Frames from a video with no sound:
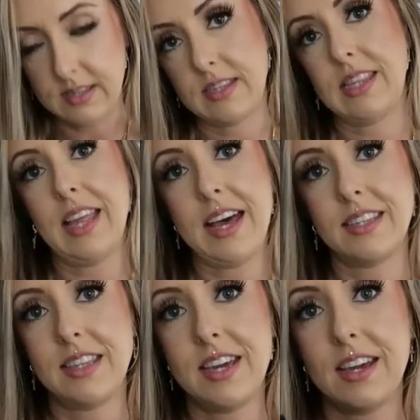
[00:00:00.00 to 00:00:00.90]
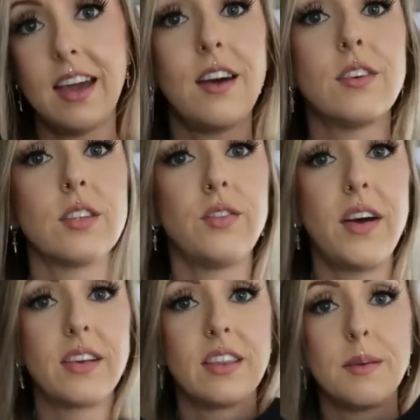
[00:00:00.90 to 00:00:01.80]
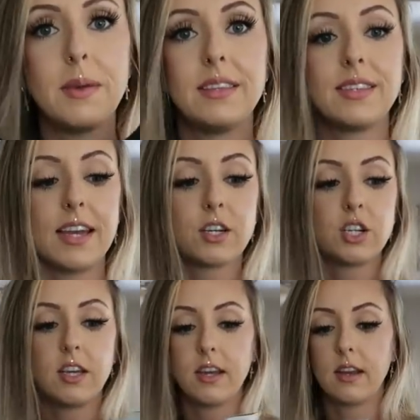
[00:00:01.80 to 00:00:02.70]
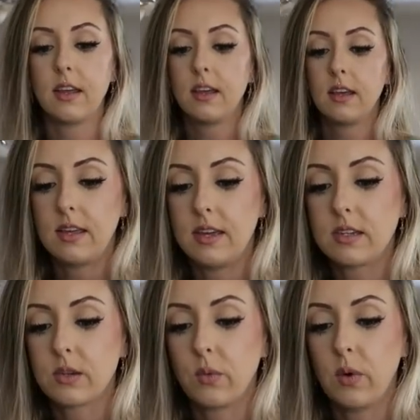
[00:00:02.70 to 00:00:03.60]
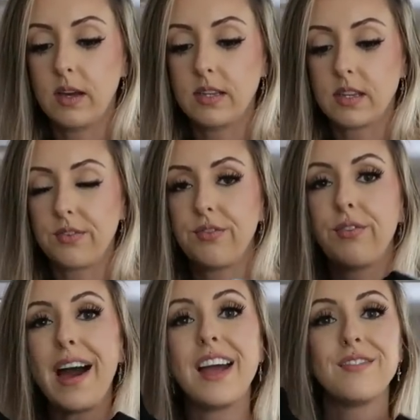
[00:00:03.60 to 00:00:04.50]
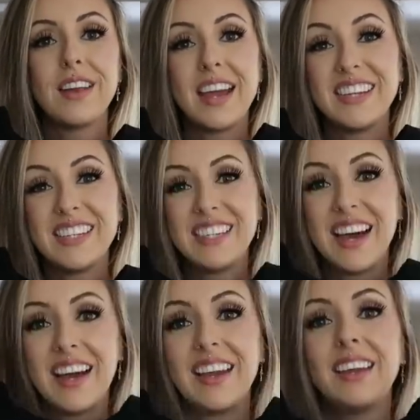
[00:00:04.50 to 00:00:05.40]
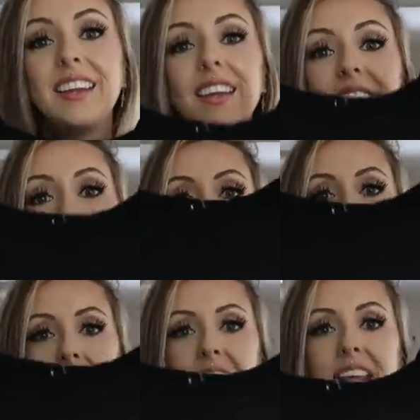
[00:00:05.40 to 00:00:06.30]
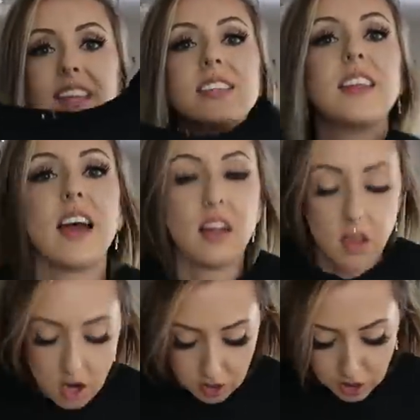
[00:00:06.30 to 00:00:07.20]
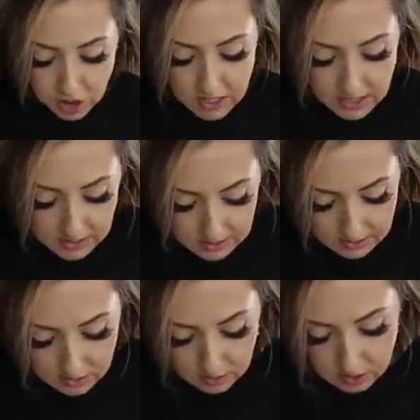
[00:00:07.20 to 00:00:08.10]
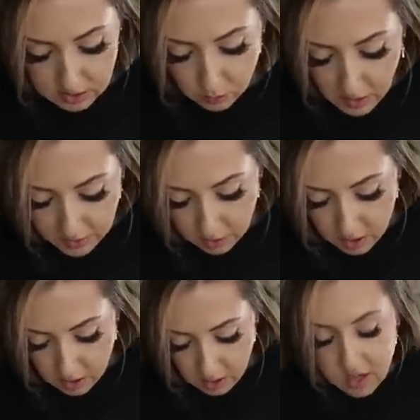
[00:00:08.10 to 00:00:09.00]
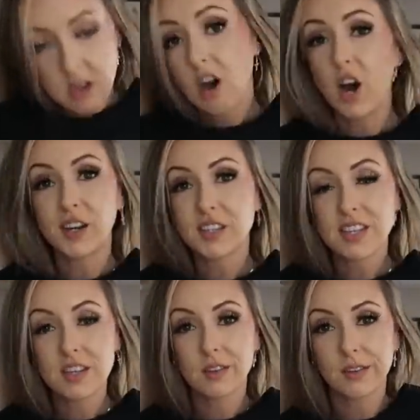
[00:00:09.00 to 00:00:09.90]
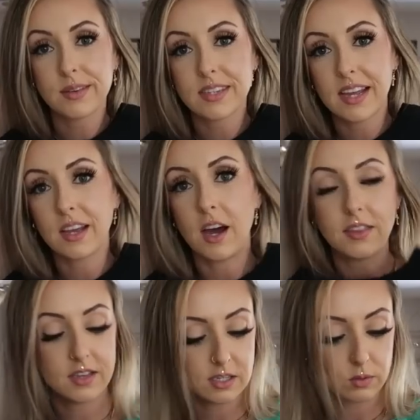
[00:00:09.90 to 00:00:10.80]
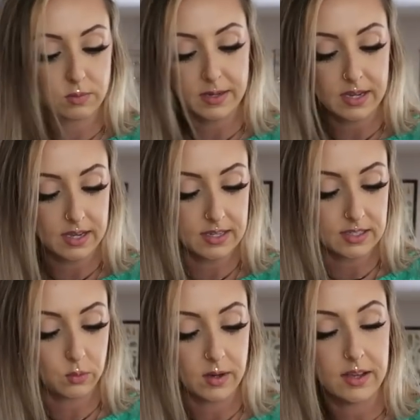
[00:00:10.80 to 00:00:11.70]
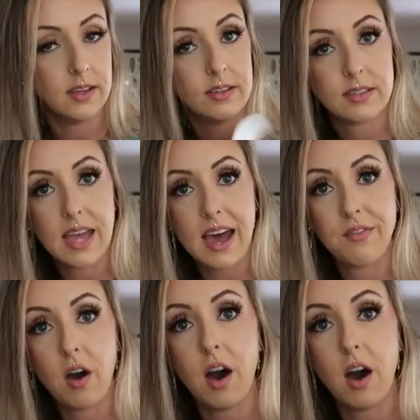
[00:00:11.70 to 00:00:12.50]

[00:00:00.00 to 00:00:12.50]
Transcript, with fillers: this is the last thing. I also found it in the men's section. It was $5.99 and it's an LRG sweater. Honestly, the only reason I got this was because it was half